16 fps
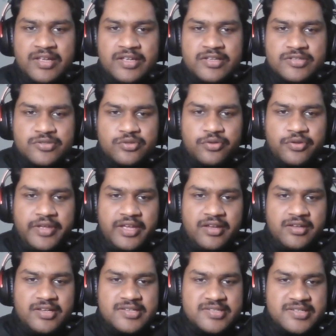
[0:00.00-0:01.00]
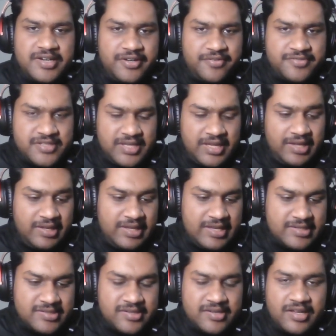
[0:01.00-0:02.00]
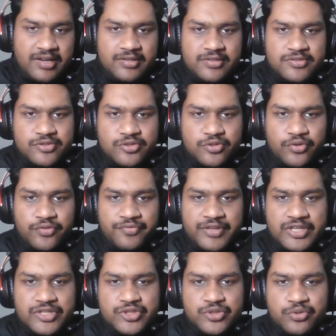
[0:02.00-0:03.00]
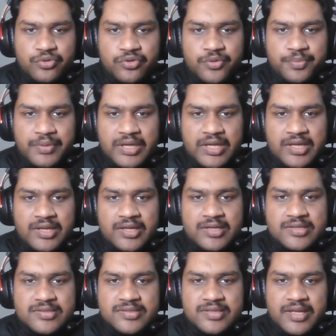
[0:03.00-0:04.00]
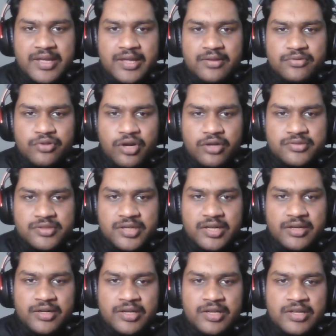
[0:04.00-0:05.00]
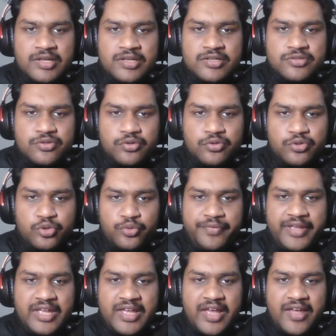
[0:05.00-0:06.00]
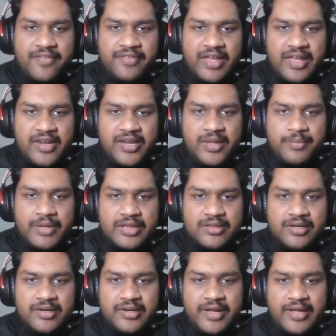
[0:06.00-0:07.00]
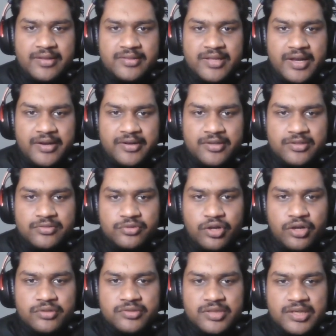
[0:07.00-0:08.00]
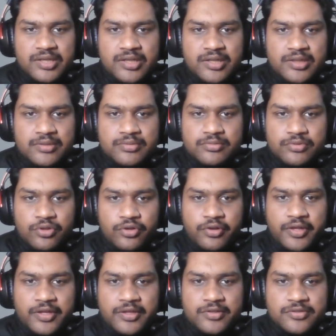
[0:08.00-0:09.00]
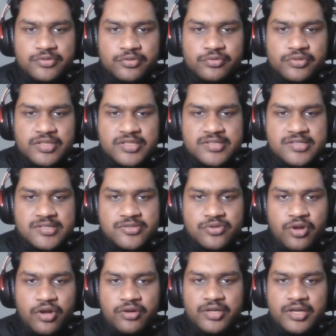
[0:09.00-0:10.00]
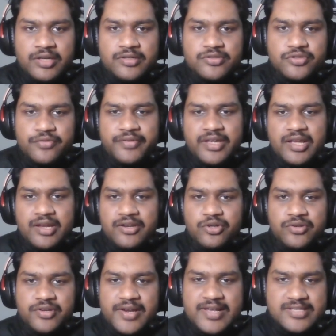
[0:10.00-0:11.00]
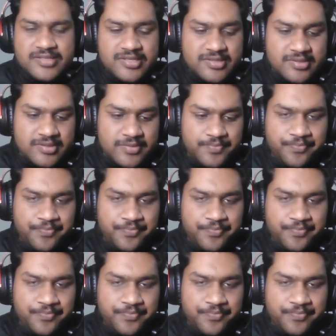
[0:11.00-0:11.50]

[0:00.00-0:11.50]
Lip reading: So here instead of saying is null, so we should be saying not null. So do we have any method like that? Not null. Okay, so this is non-null, so we can utilize this.